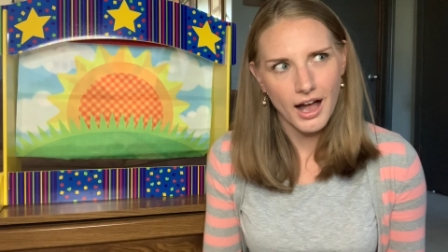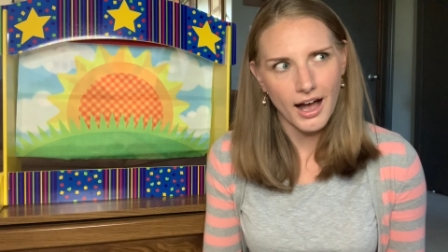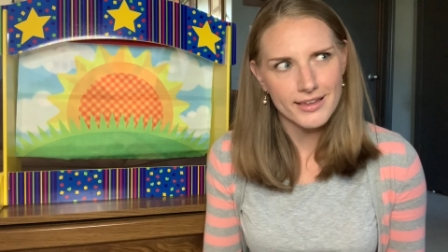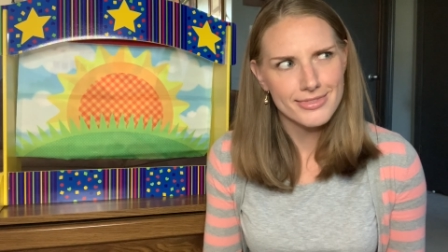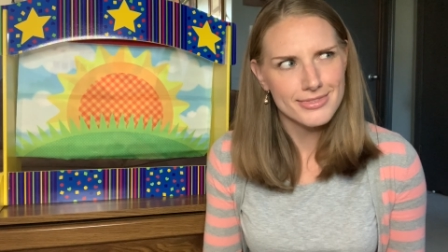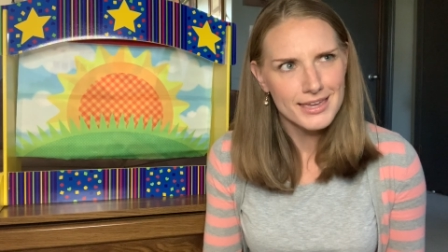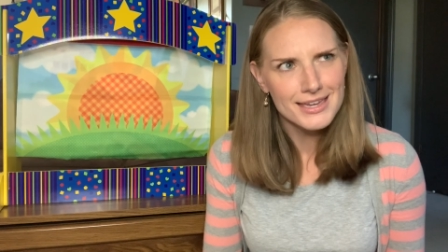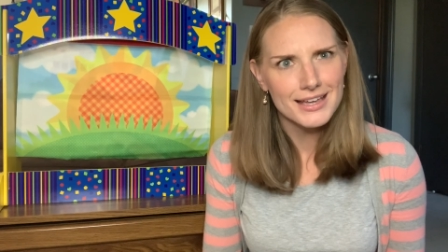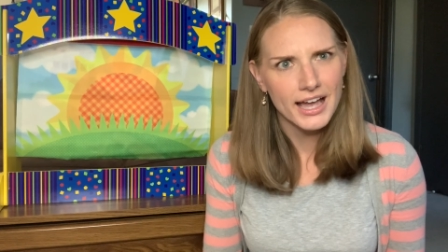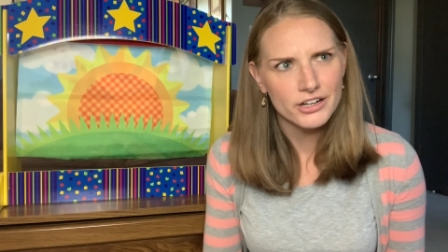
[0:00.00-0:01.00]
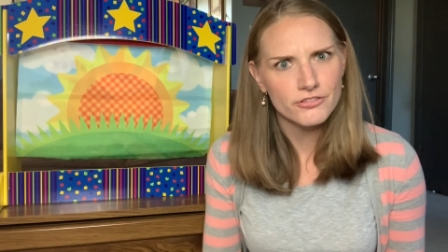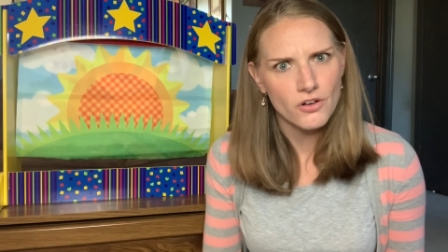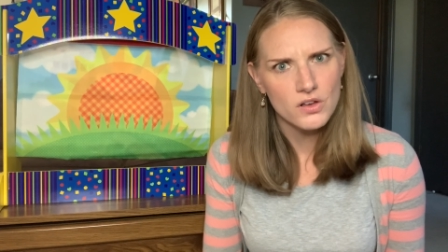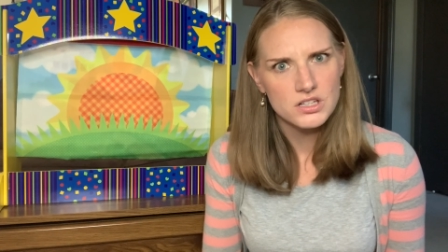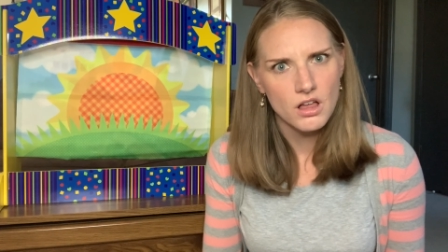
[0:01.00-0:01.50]
I think it kind of
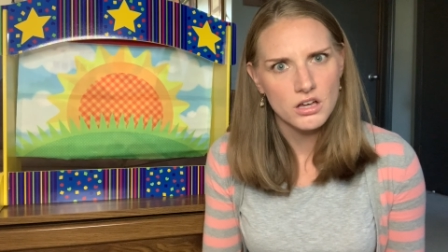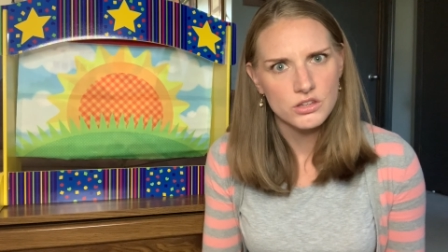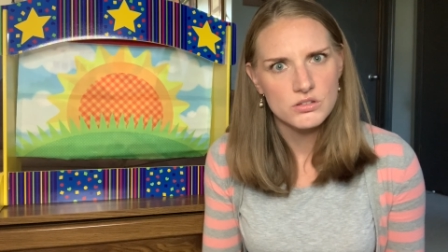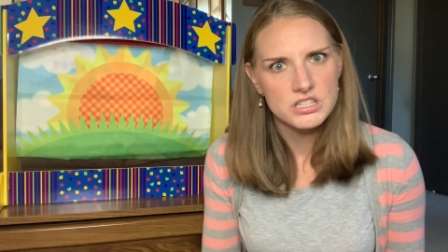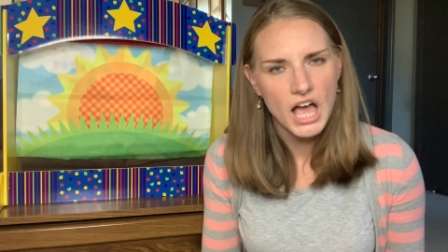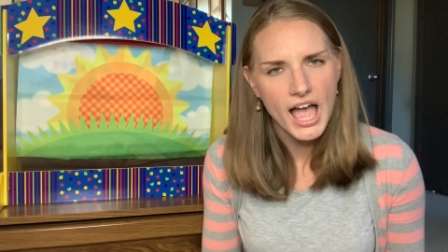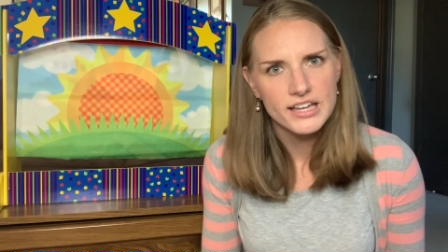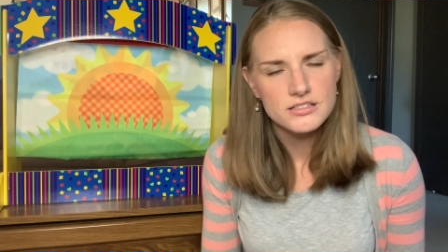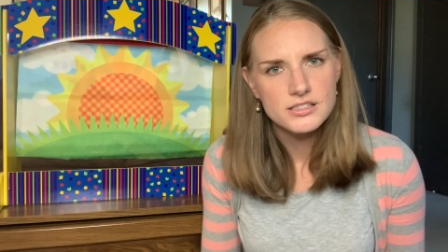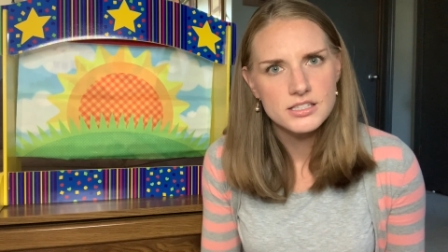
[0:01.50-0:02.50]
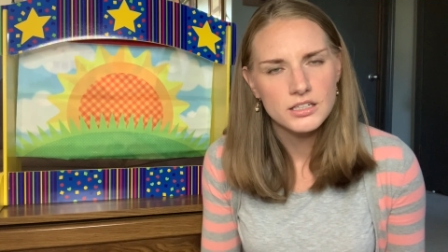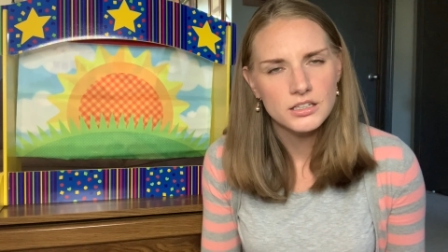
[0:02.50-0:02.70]
falls along those lines